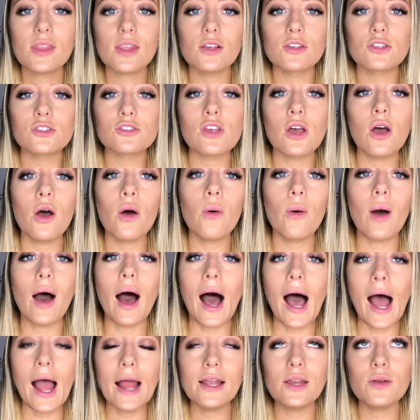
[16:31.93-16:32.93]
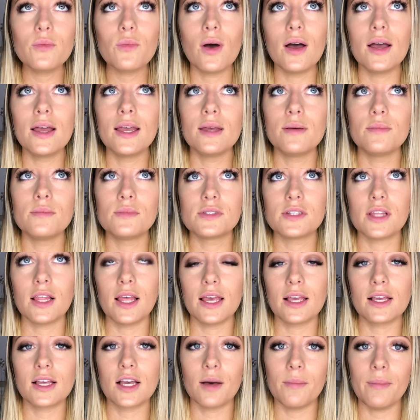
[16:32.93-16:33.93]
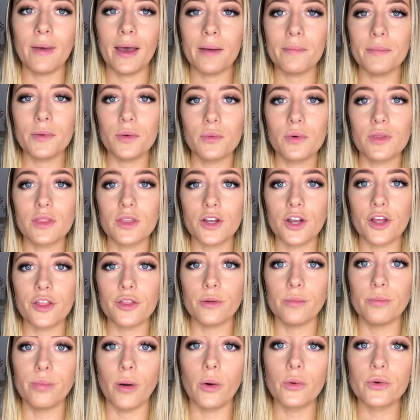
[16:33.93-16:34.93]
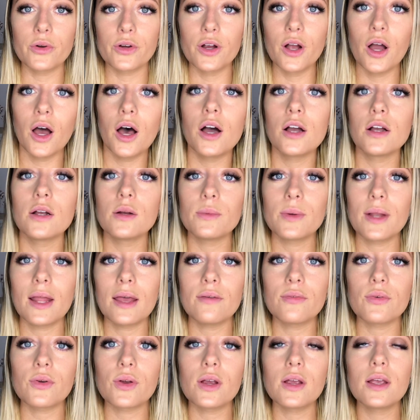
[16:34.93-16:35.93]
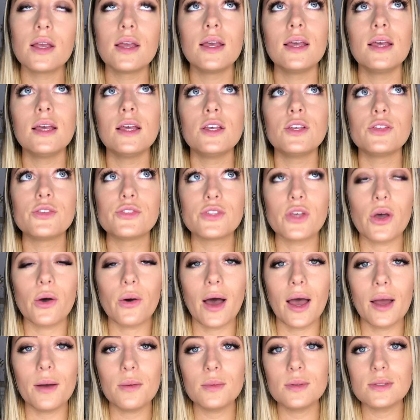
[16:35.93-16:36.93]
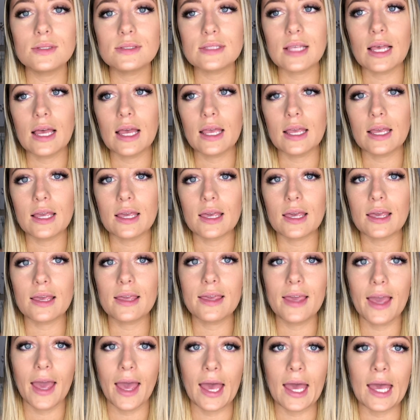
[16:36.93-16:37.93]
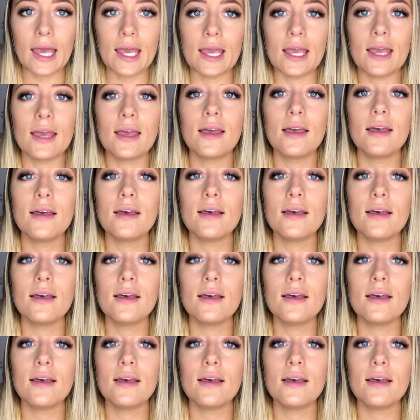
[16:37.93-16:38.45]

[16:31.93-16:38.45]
So I didn't want him to like come at me with another boner hug or whatever. So I was like, okay.